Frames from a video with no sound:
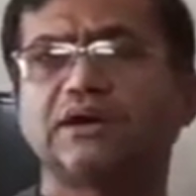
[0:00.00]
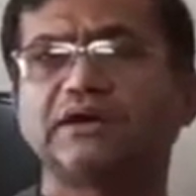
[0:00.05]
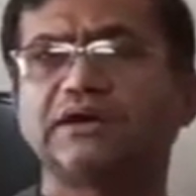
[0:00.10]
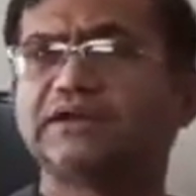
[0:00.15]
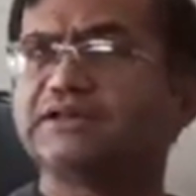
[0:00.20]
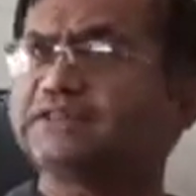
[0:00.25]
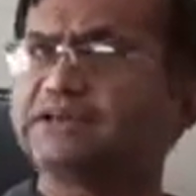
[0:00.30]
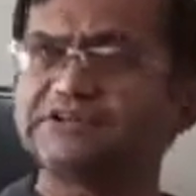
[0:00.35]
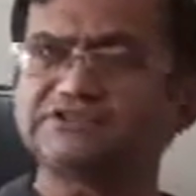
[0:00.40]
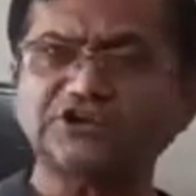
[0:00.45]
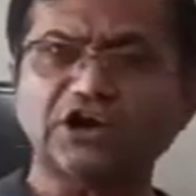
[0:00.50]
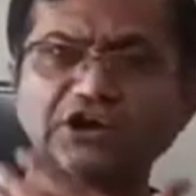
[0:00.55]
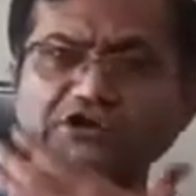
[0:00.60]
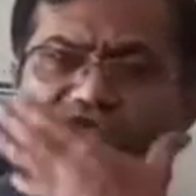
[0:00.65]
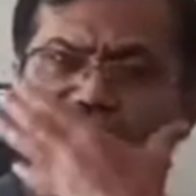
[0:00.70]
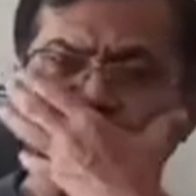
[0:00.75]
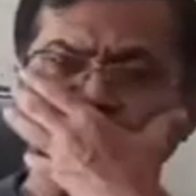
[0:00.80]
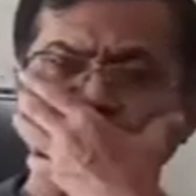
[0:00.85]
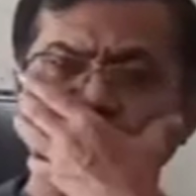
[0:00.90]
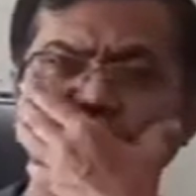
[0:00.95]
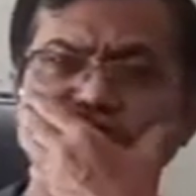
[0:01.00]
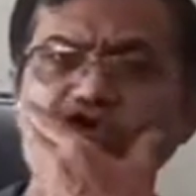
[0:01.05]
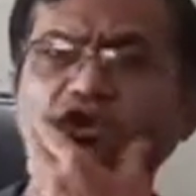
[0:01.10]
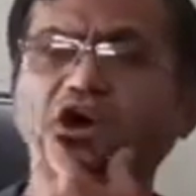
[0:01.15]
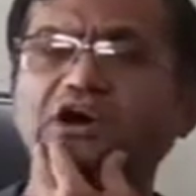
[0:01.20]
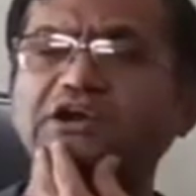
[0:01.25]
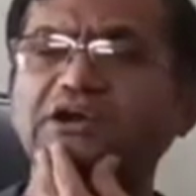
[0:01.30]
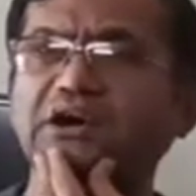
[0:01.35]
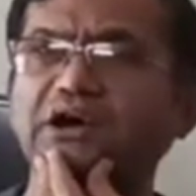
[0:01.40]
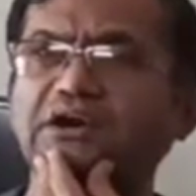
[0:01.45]
In this also we do
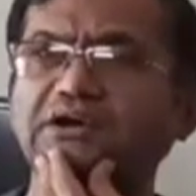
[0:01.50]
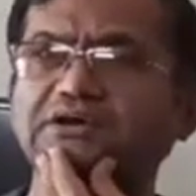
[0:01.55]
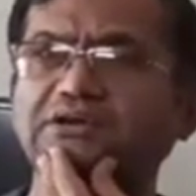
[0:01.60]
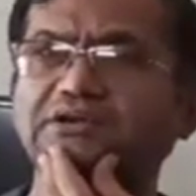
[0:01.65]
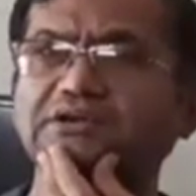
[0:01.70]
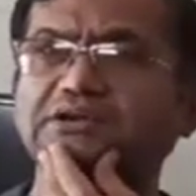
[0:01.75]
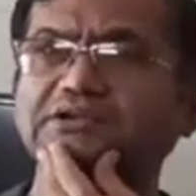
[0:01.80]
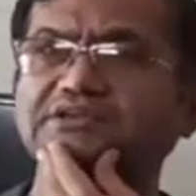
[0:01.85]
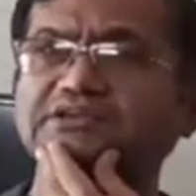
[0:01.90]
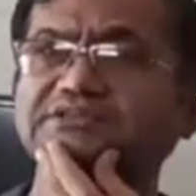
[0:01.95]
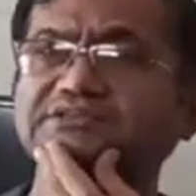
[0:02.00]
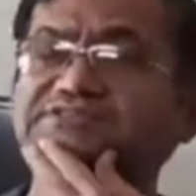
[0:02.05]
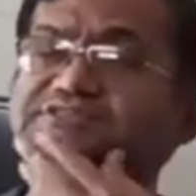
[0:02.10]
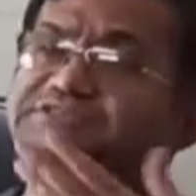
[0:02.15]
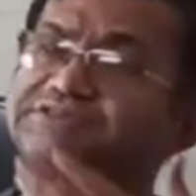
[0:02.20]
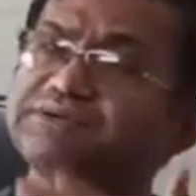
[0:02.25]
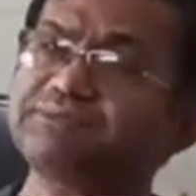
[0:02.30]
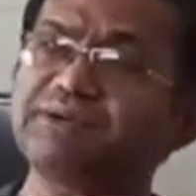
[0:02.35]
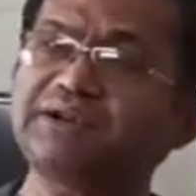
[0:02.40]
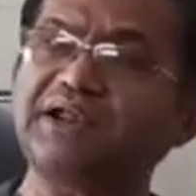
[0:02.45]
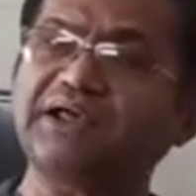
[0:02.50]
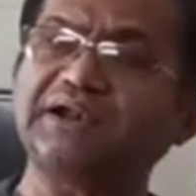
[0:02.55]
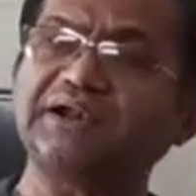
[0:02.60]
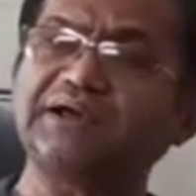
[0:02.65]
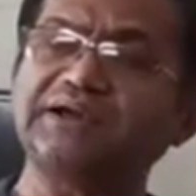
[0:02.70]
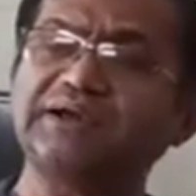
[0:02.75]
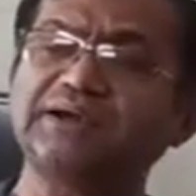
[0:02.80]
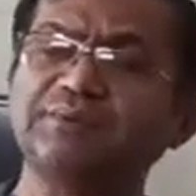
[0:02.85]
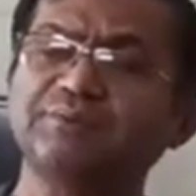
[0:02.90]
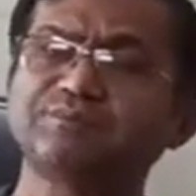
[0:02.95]
not hurt.
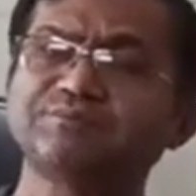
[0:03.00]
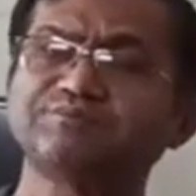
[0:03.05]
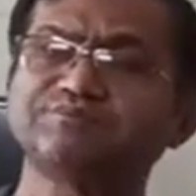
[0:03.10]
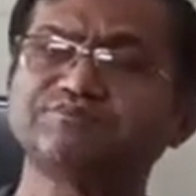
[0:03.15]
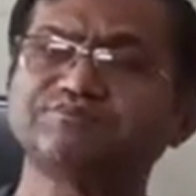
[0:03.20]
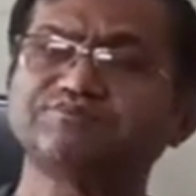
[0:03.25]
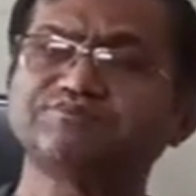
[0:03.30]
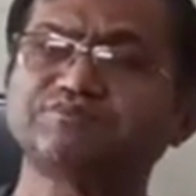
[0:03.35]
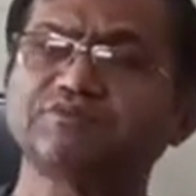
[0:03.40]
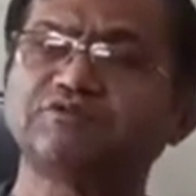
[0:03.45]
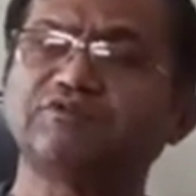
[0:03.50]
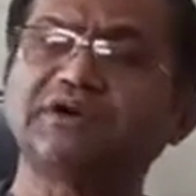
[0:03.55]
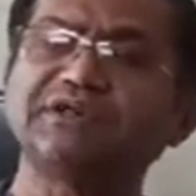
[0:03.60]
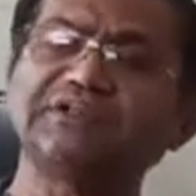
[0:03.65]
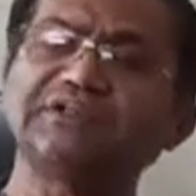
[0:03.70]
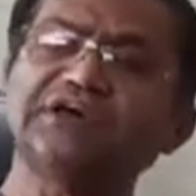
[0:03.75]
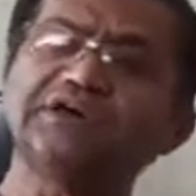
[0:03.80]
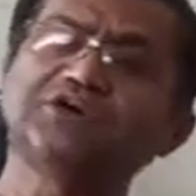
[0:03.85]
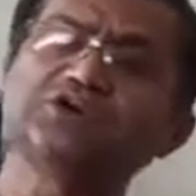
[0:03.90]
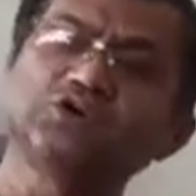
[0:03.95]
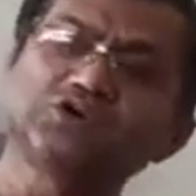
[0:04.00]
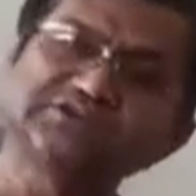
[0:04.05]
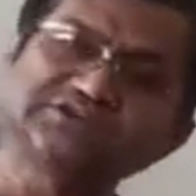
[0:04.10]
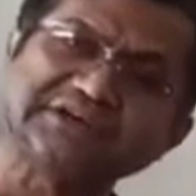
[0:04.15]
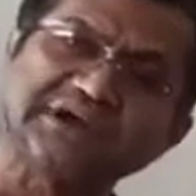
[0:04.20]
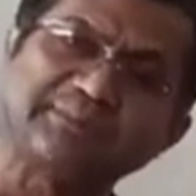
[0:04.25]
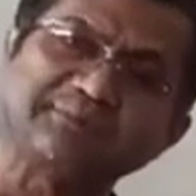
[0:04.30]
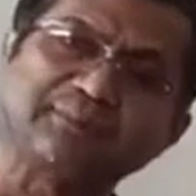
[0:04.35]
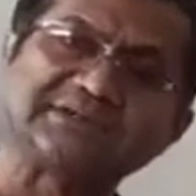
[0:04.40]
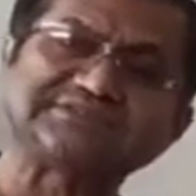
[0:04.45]
Similarly, when they use
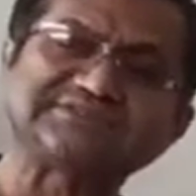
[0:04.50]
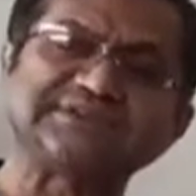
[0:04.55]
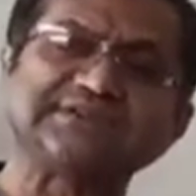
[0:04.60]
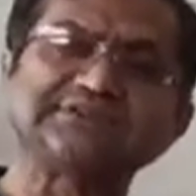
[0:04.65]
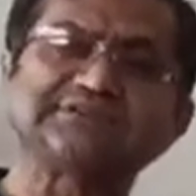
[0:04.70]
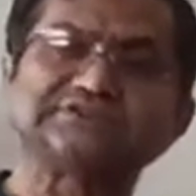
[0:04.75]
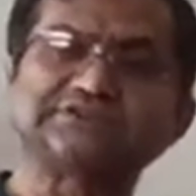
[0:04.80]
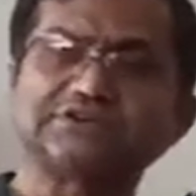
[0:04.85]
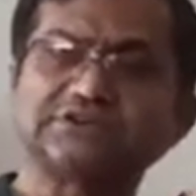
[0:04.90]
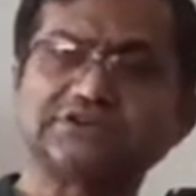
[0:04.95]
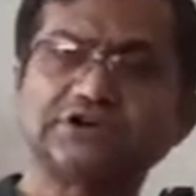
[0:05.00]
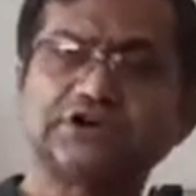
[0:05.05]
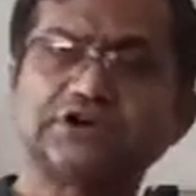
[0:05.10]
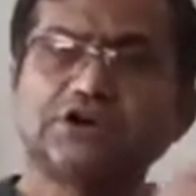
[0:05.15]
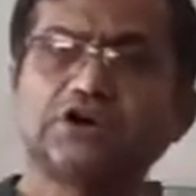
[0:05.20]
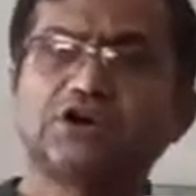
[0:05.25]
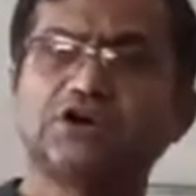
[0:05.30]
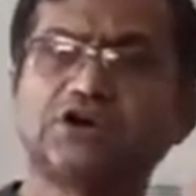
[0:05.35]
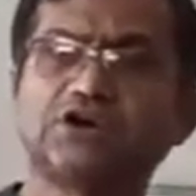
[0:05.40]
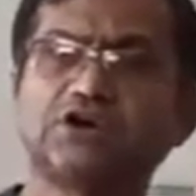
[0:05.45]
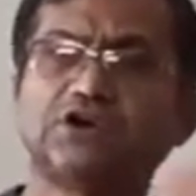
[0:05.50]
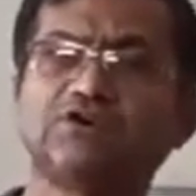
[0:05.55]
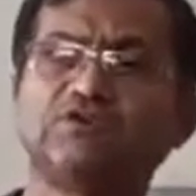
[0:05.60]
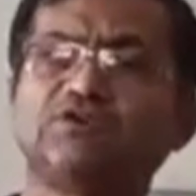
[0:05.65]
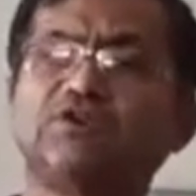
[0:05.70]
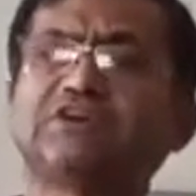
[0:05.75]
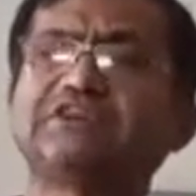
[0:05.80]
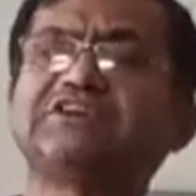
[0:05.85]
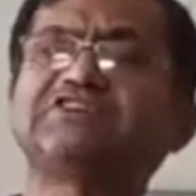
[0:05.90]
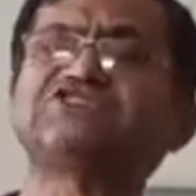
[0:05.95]
that machines
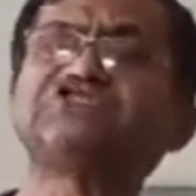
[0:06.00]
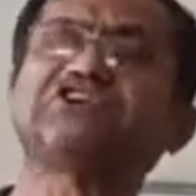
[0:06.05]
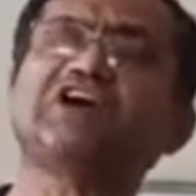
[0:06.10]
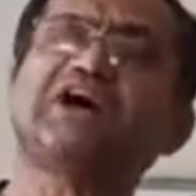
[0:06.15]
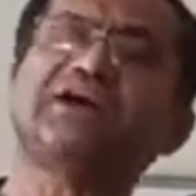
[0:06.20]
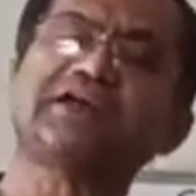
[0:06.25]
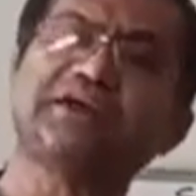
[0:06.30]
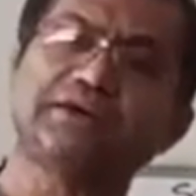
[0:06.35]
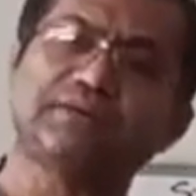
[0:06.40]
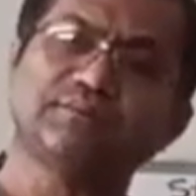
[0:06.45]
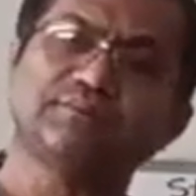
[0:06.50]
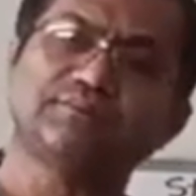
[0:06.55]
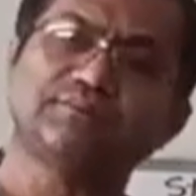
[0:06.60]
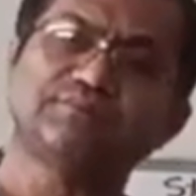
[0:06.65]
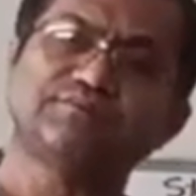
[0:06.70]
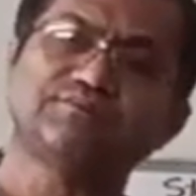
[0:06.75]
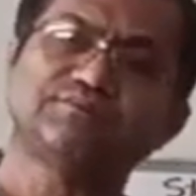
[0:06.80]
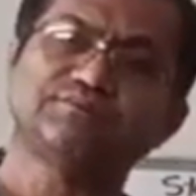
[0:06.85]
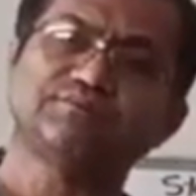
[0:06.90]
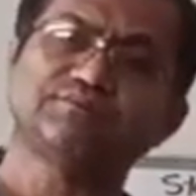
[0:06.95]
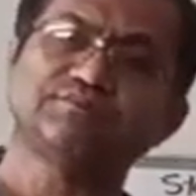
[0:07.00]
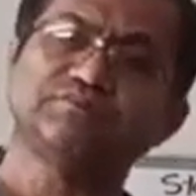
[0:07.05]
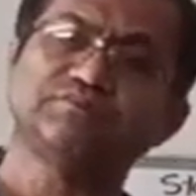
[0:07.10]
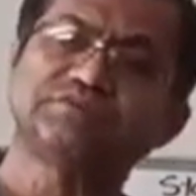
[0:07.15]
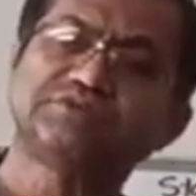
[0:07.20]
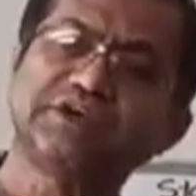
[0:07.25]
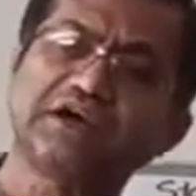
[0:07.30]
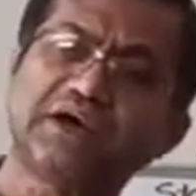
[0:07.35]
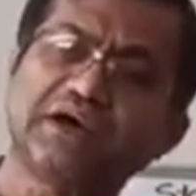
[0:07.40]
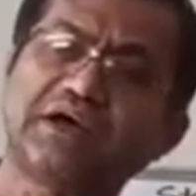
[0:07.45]
for the shearing,
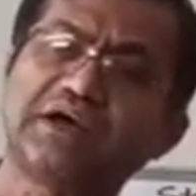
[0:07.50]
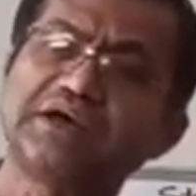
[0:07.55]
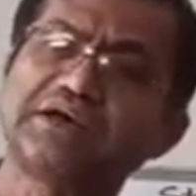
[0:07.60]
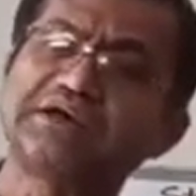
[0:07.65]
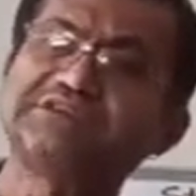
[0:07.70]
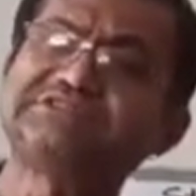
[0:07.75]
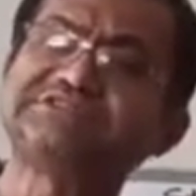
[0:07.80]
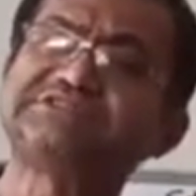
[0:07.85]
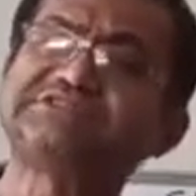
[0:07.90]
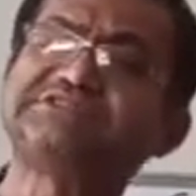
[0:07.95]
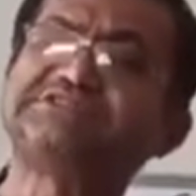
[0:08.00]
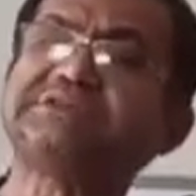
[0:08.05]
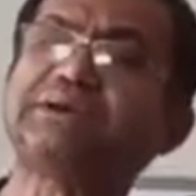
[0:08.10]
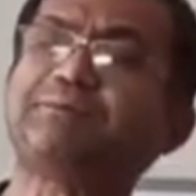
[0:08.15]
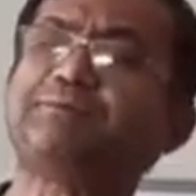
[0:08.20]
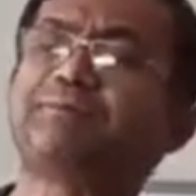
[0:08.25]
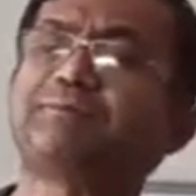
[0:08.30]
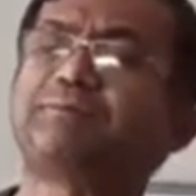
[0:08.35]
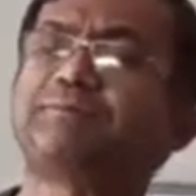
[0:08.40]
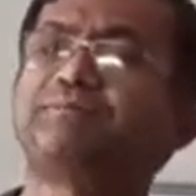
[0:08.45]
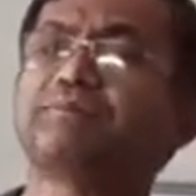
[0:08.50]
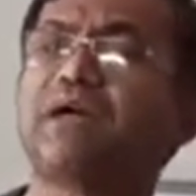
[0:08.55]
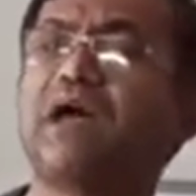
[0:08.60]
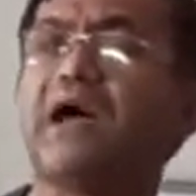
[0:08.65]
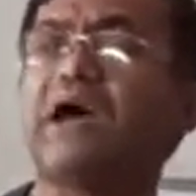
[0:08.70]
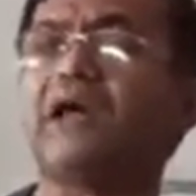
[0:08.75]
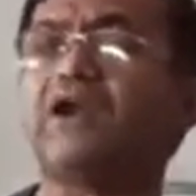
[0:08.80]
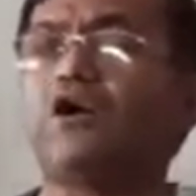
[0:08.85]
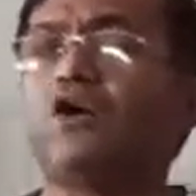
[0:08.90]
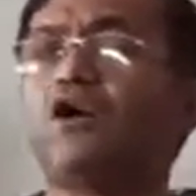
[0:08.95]
the sheep
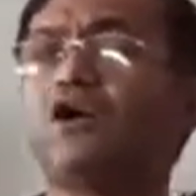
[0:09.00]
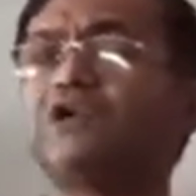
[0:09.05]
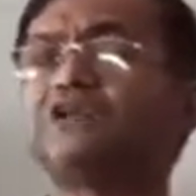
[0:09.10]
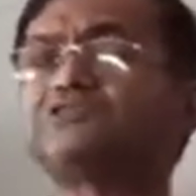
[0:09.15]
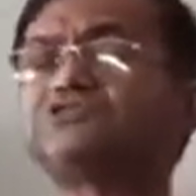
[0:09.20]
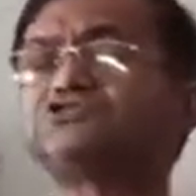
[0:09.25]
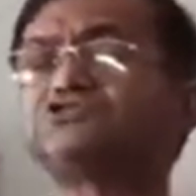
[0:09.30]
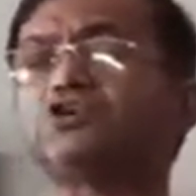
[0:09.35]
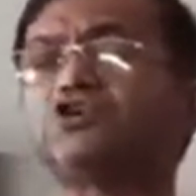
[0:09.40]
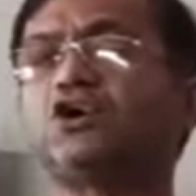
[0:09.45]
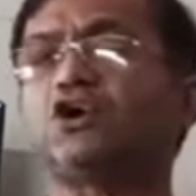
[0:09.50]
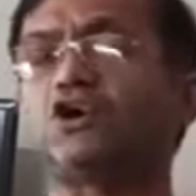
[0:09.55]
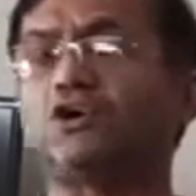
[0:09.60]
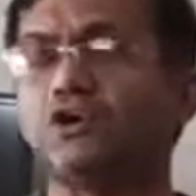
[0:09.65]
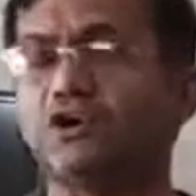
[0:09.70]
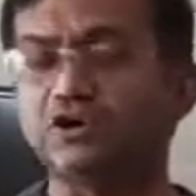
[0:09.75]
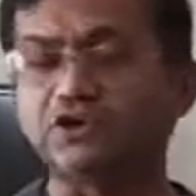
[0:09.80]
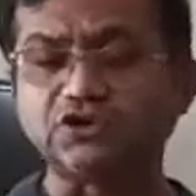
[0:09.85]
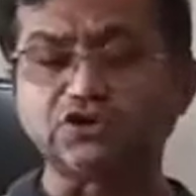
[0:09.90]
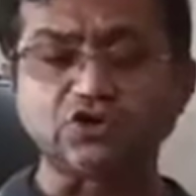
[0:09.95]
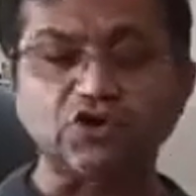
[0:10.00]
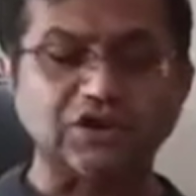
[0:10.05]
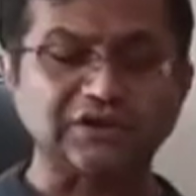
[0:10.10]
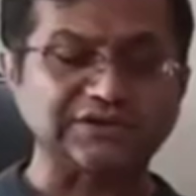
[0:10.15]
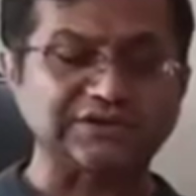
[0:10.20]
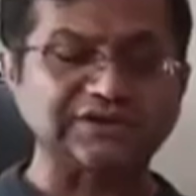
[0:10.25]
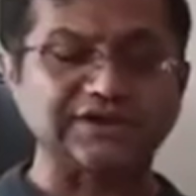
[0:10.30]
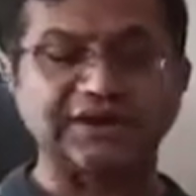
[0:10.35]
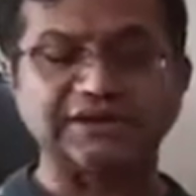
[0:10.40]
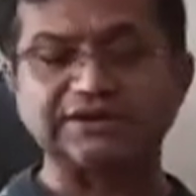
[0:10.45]
are also
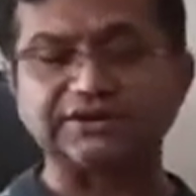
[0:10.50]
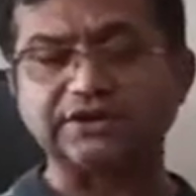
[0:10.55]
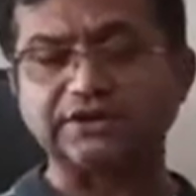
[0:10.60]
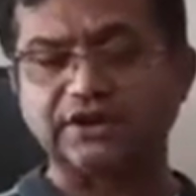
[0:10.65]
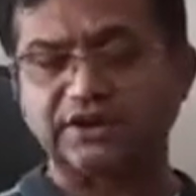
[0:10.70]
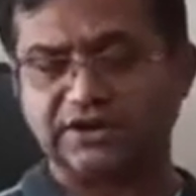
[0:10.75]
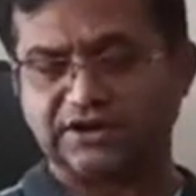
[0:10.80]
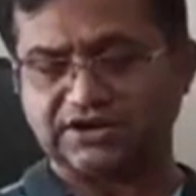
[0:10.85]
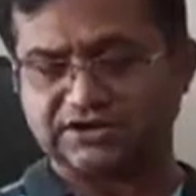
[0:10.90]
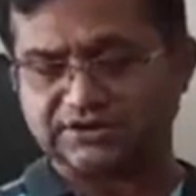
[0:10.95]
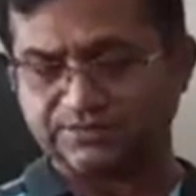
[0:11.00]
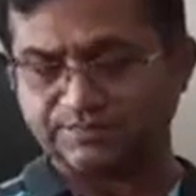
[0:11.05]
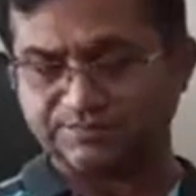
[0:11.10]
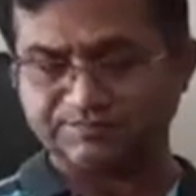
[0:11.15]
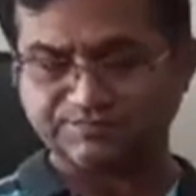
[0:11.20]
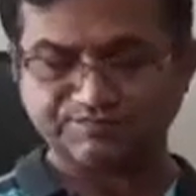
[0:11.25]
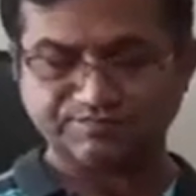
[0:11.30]
not getting hurt.